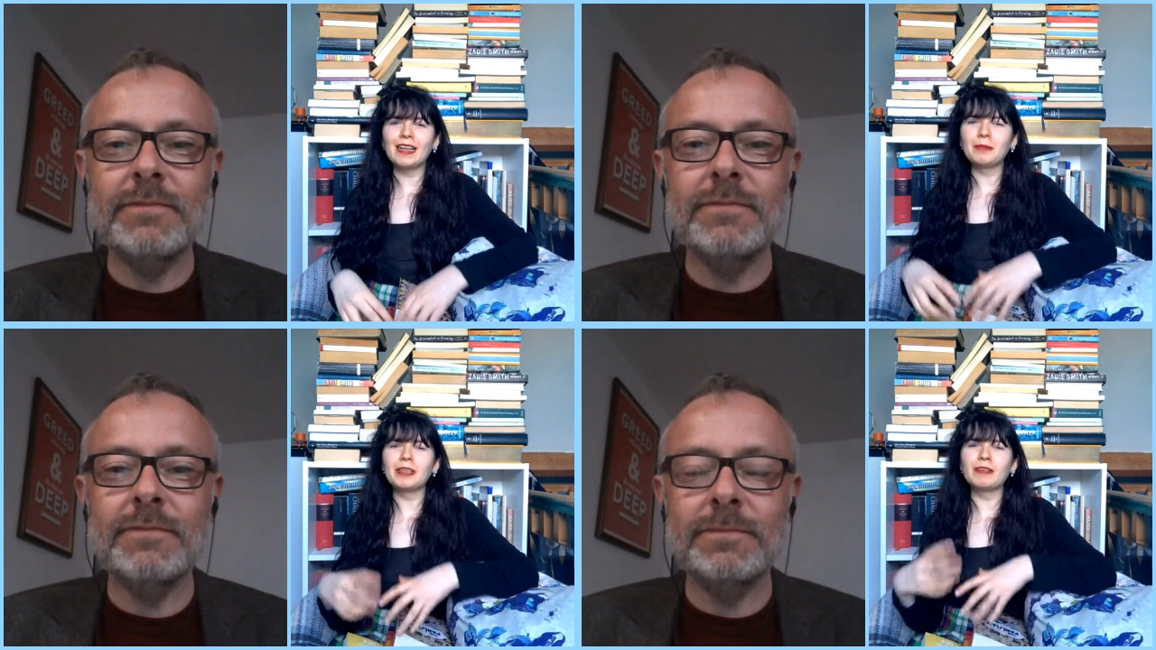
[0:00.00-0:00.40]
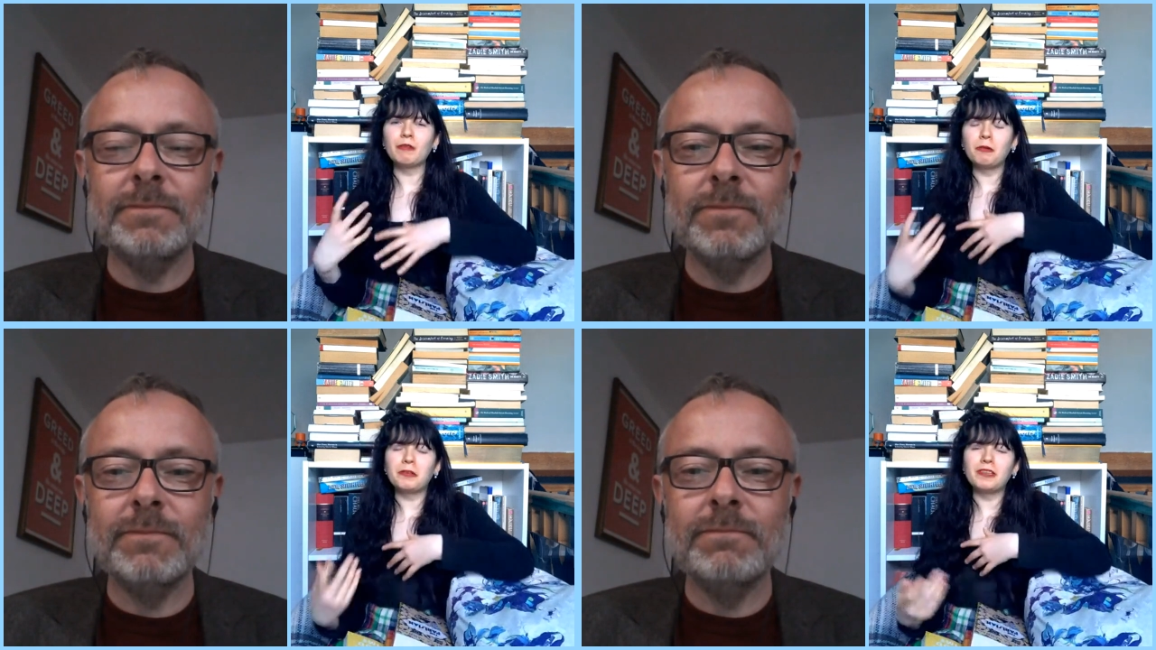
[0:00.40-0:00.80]
Speaker 1: that element of
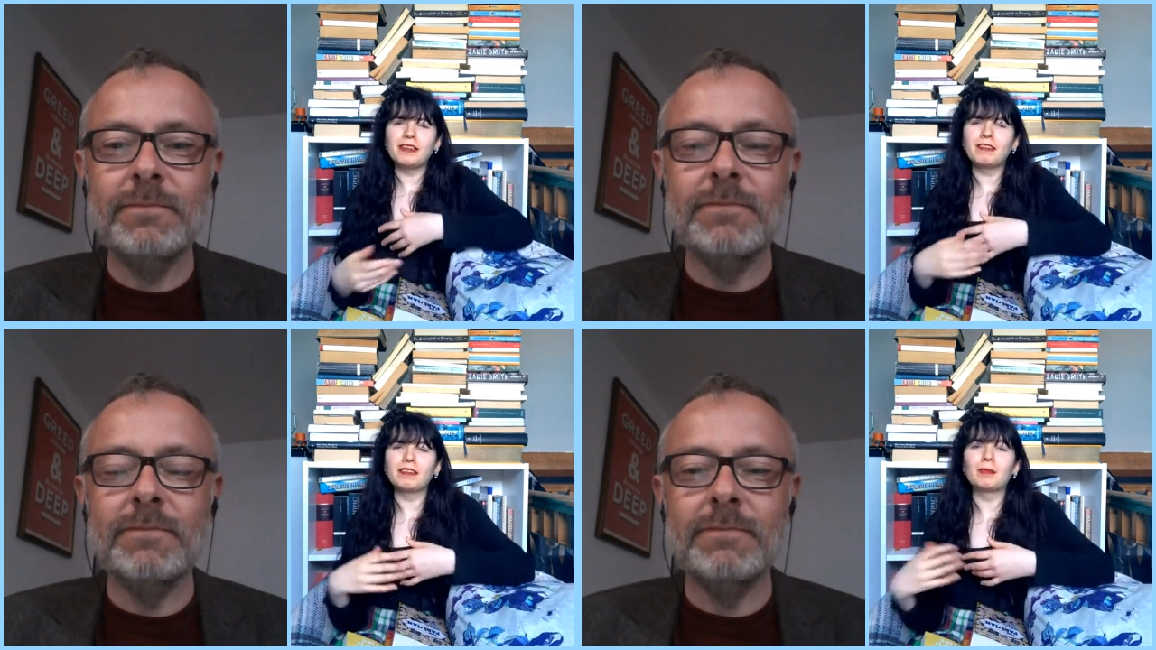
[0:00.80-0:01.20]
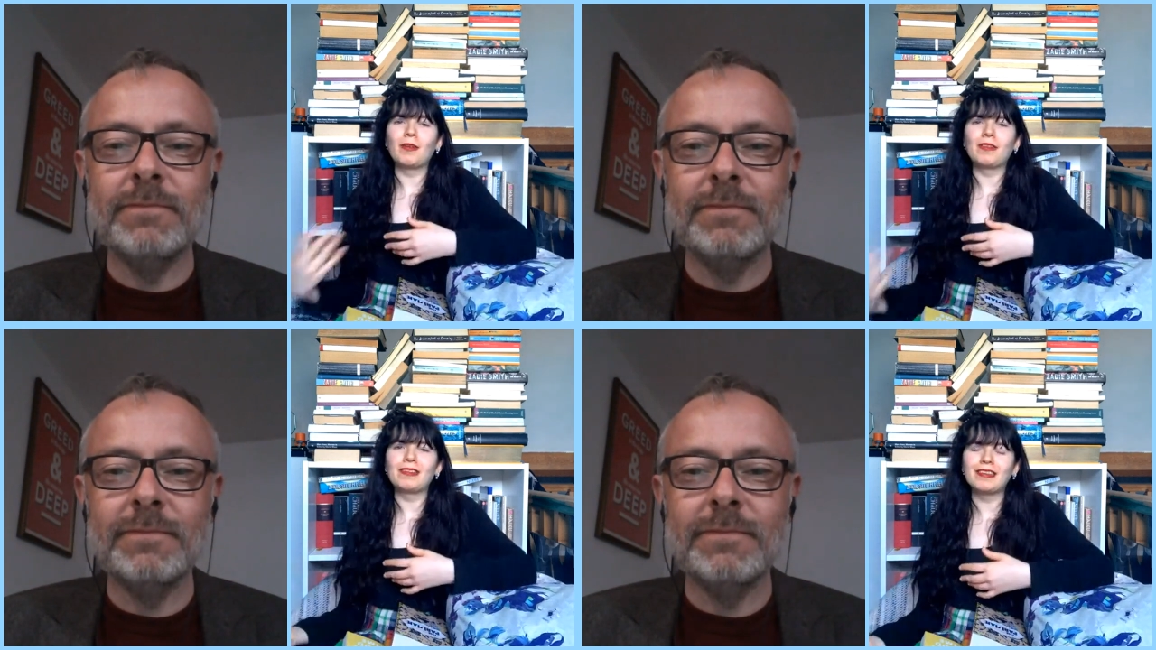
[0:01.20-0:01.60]
audience
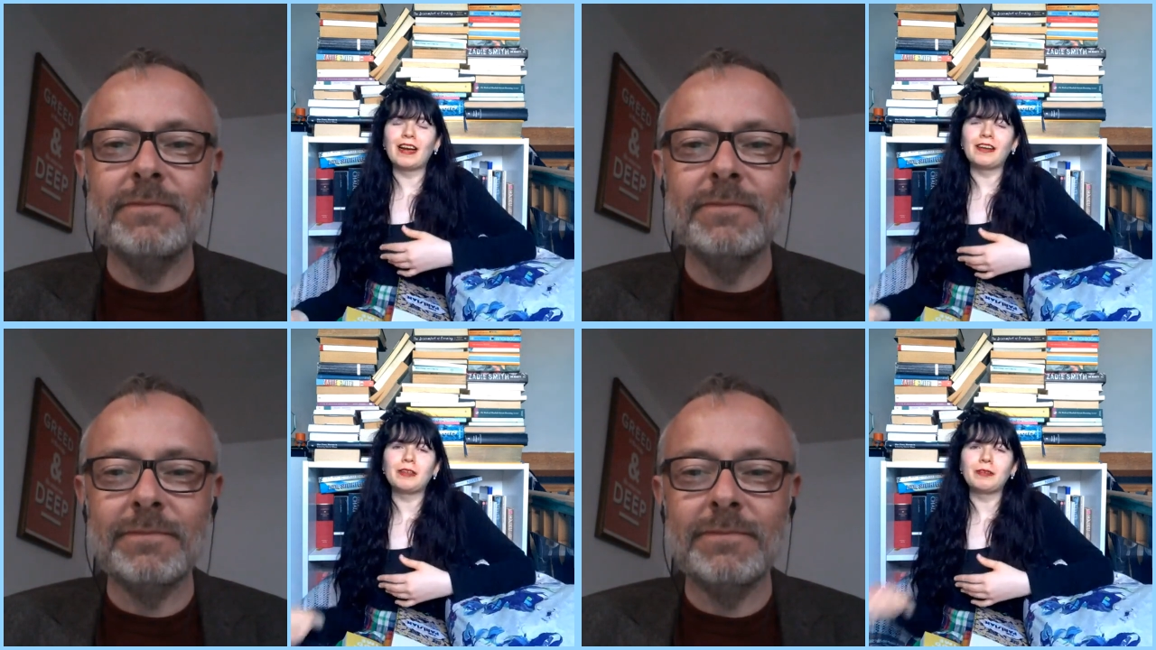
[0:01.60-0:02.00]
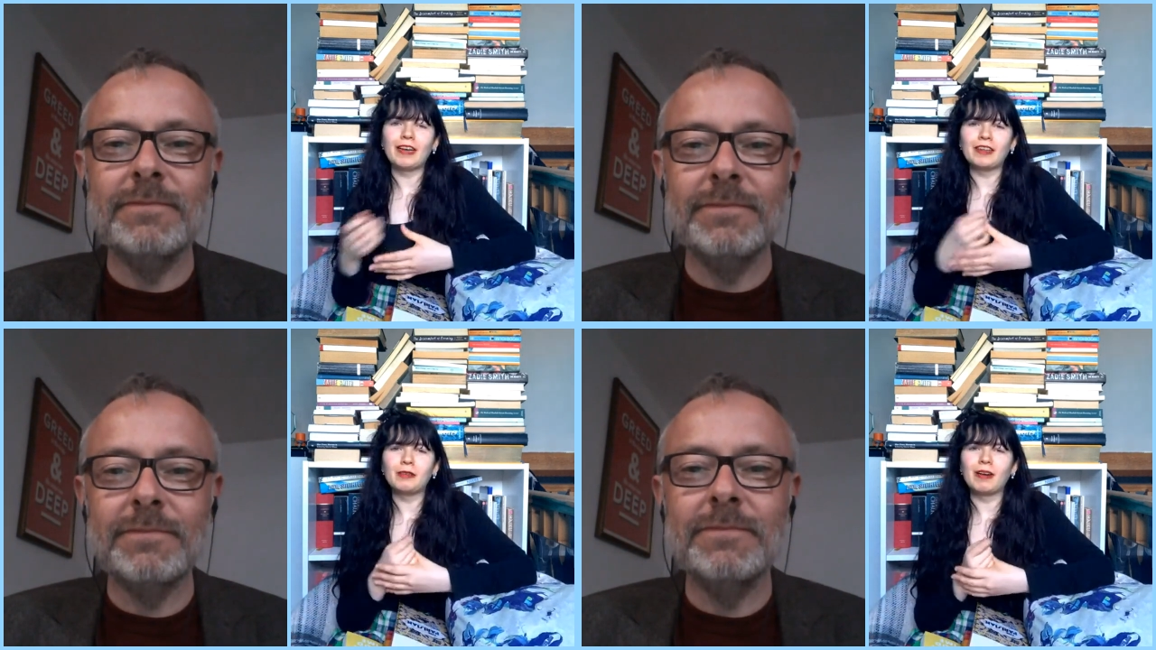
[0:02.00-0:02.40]
response and how you read
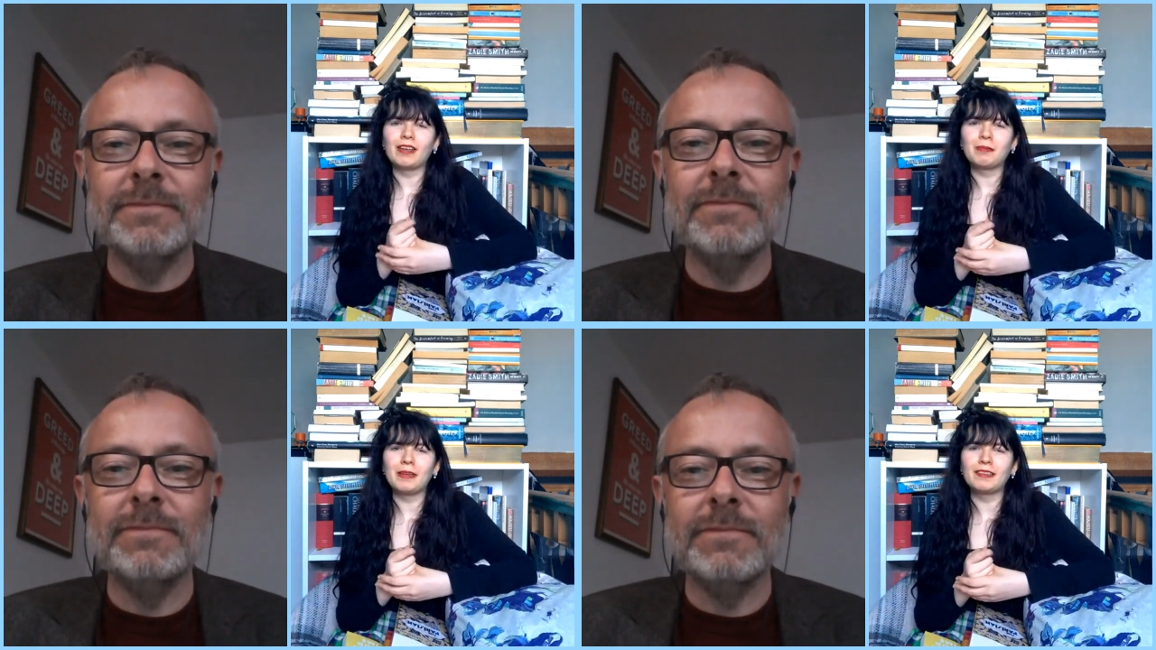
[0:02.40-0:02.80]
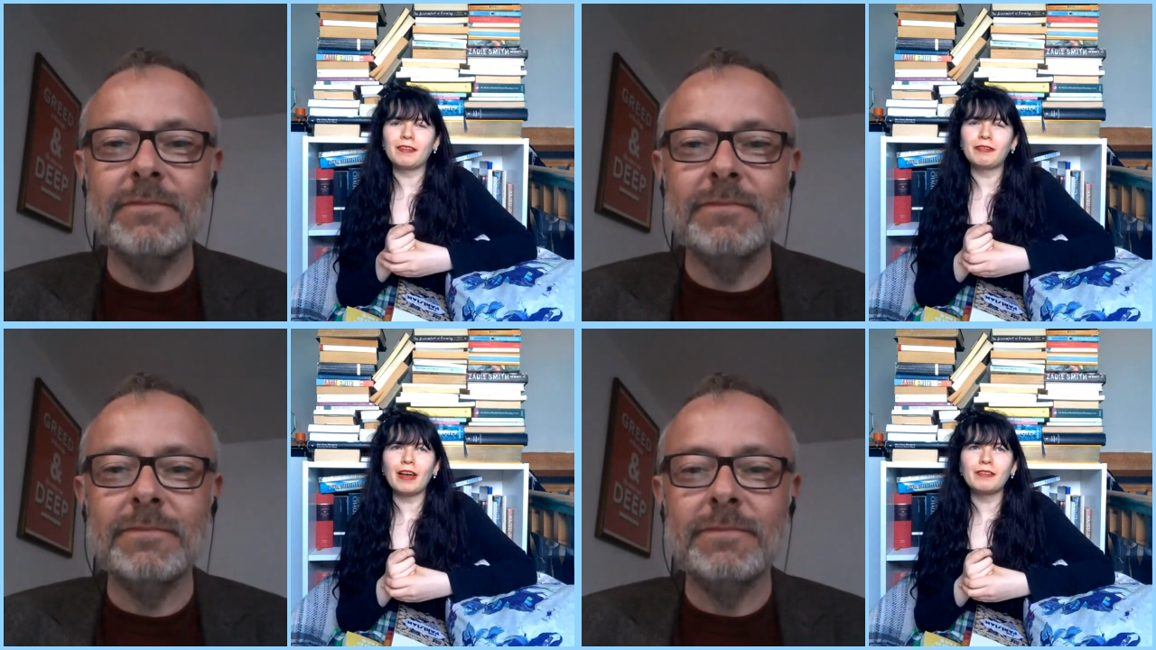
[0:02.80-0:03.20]
out your work because
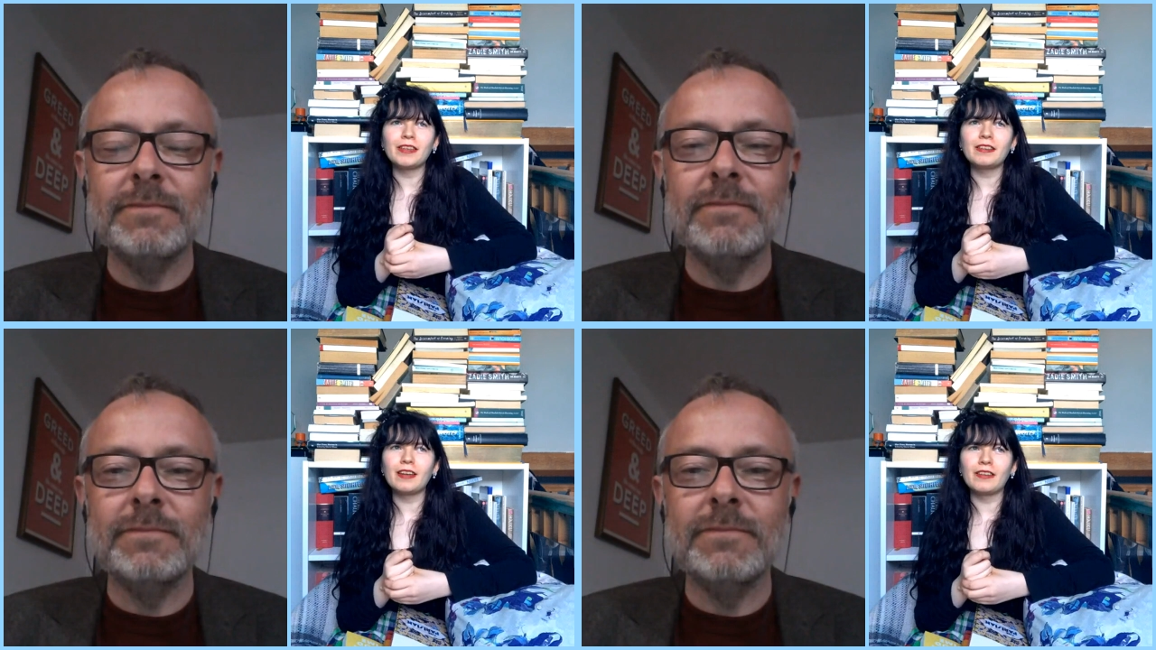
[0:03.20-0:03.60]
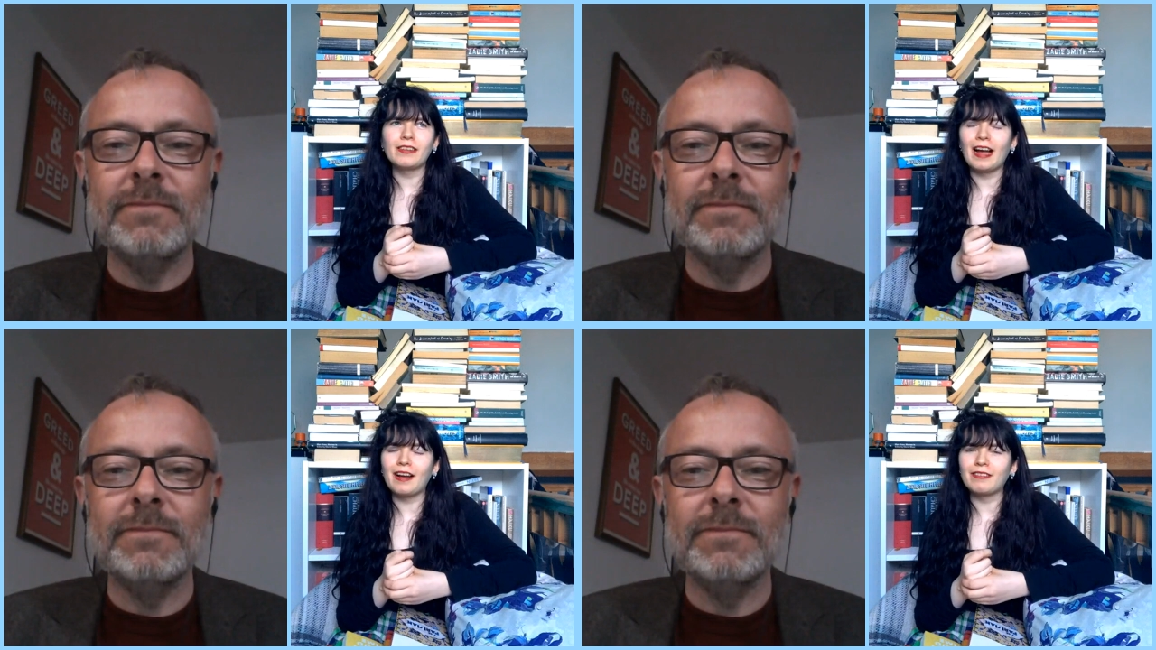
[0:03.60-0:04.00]
I've never
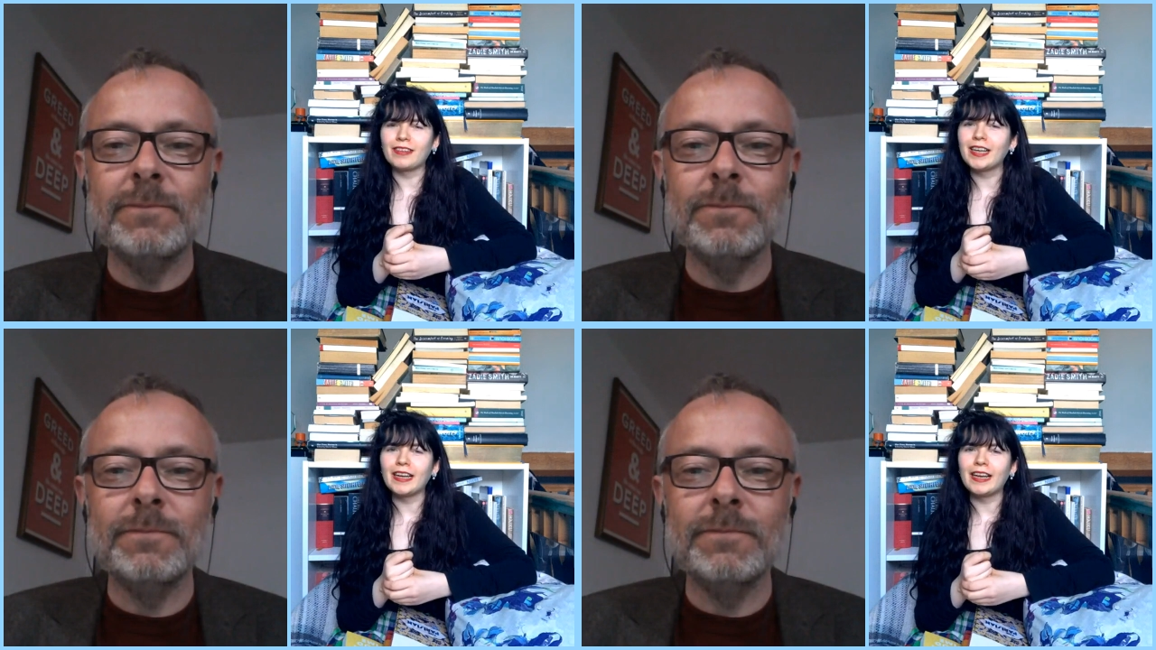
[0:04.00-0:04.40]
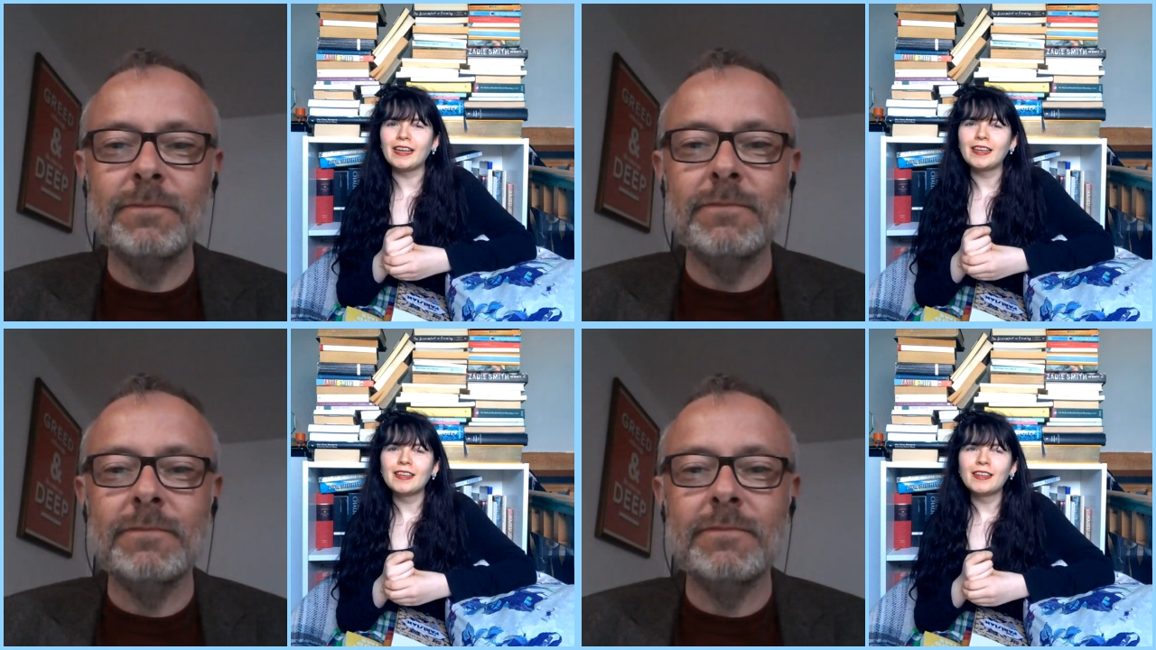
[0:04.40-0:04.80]
done that really,